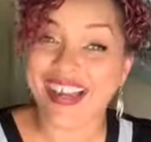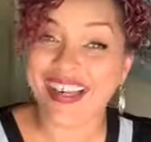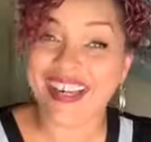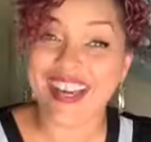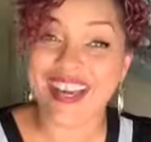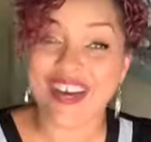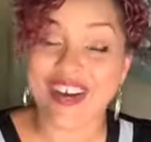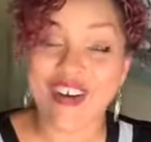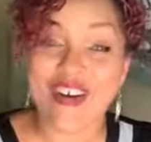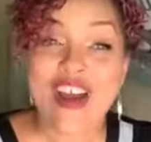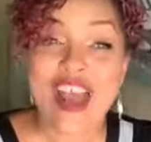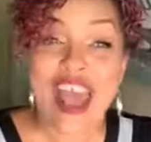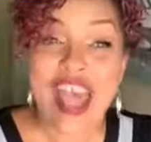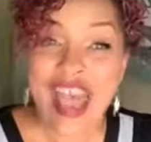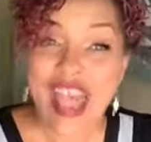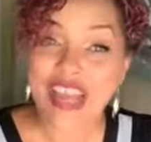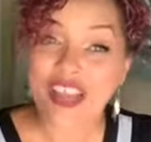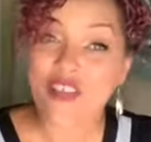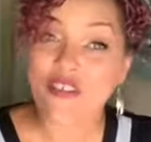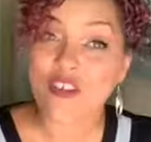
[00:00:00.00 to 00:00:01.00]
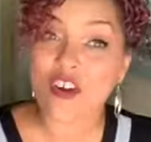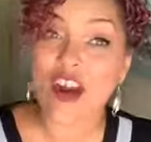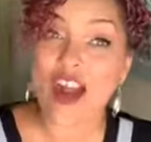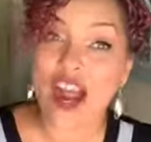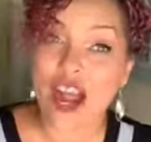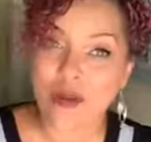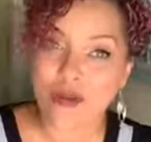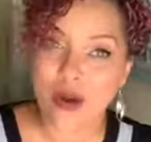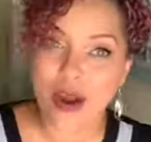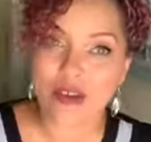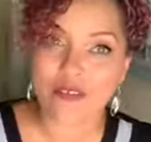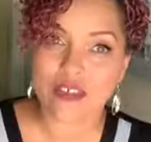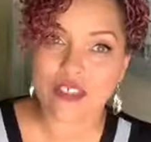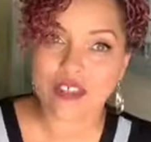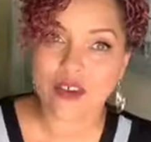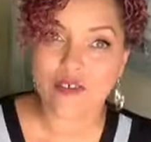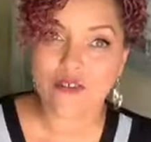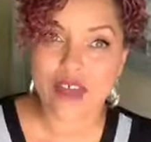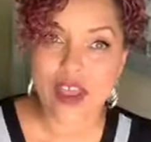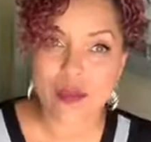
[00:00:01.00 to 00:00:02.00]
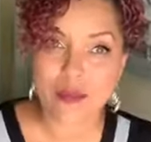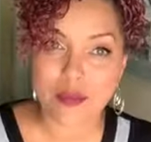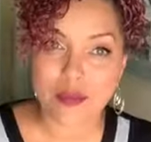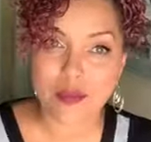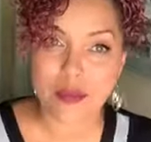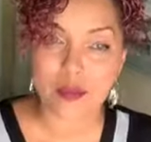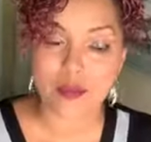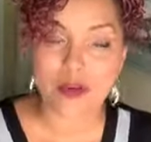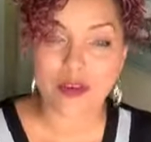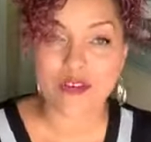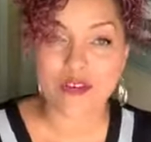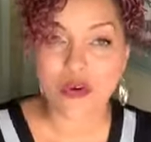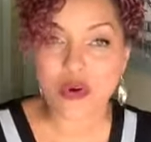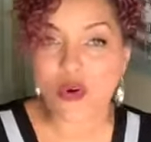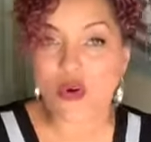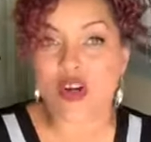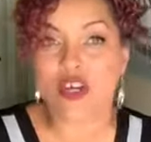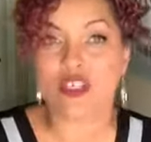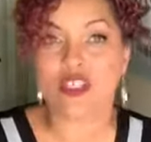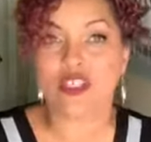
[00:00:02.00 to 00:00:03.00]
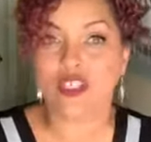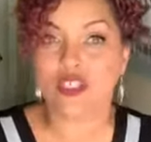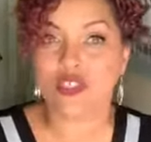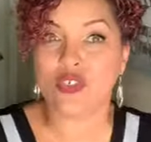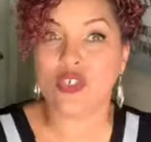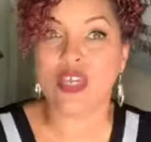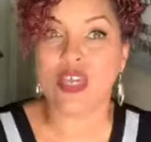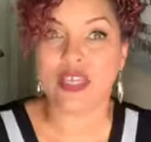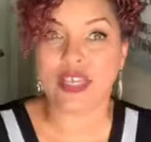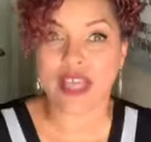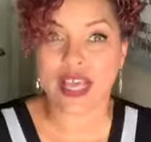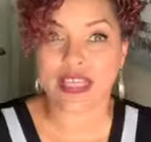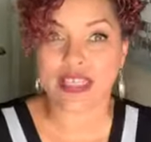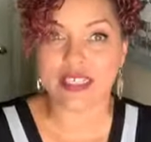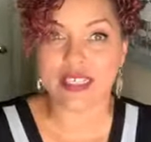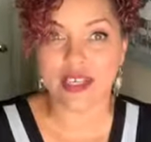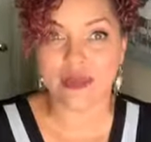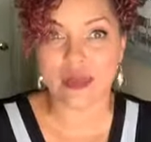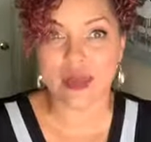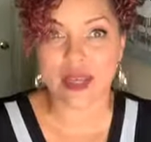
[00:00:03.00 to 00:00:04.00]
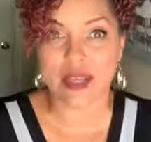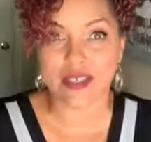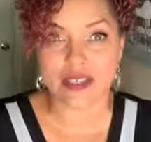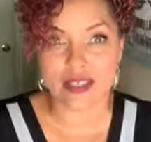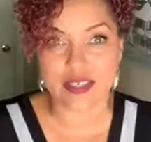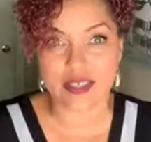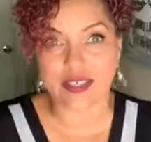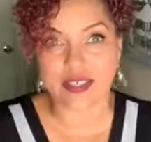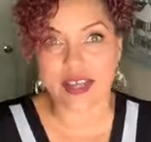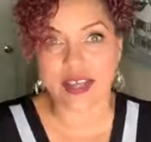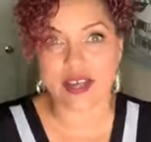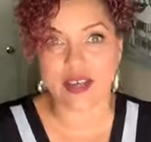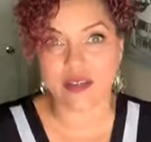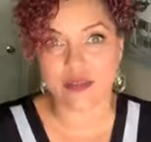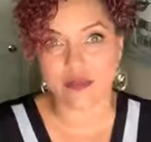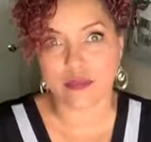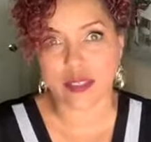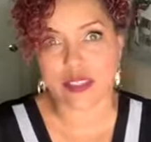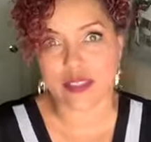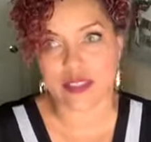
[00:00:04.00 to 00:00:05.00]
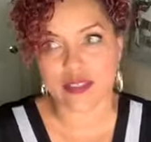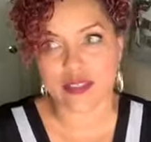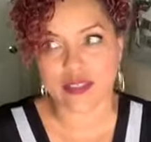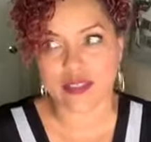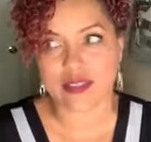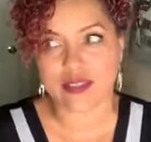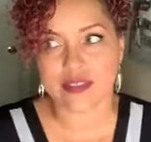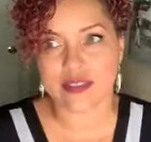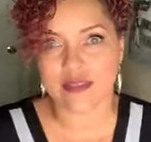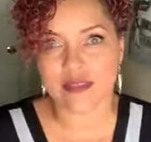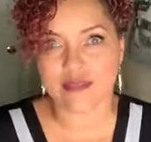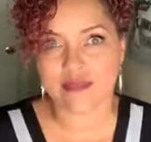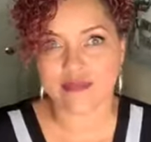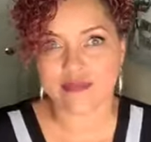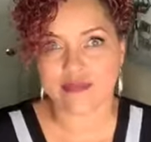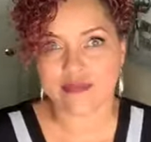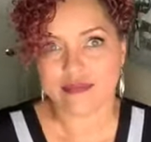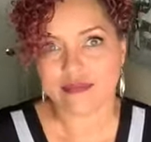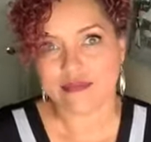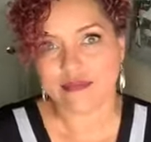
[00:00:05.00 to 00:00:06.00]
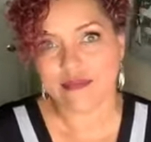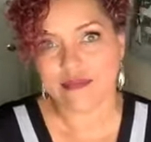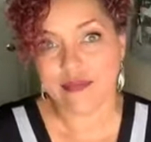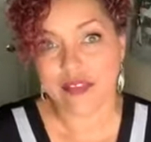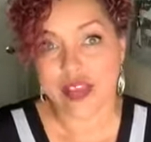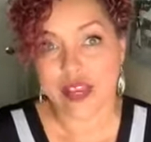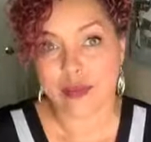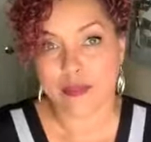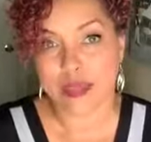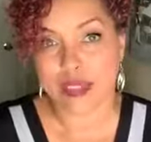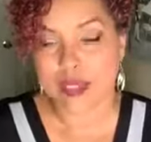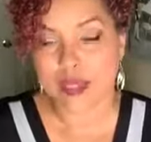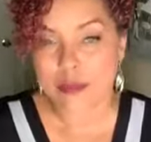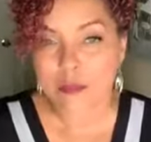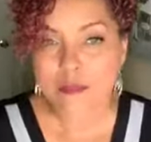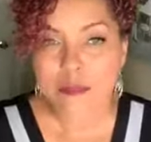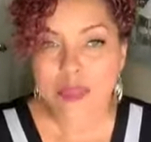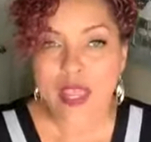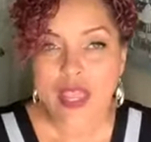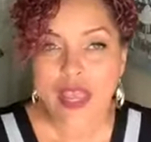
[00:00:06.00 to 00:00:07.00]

I know. And if you're a high profit zone family member, of course, you get that deep ass discount because family.